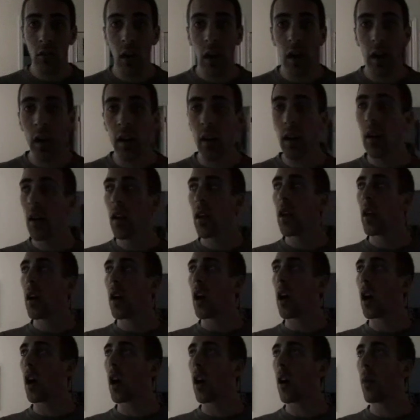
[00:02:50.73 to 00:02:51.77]
a lot.
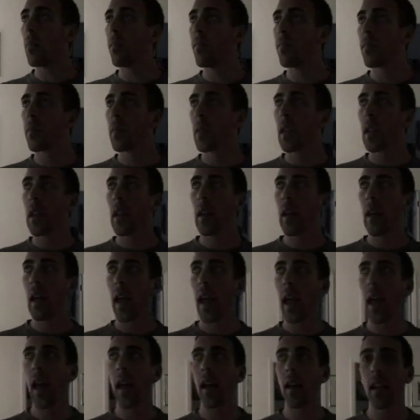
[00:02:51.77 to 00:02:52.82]

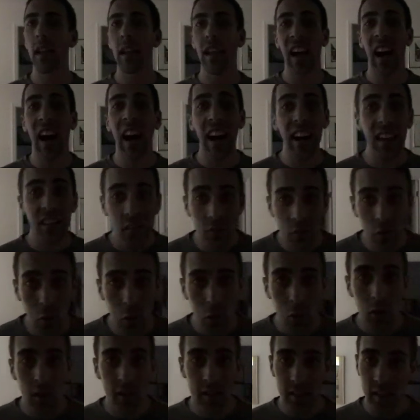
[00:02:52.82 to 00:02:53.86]
And in high
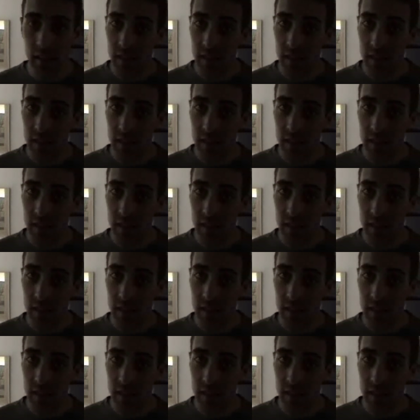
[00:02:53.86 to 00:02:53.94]
school,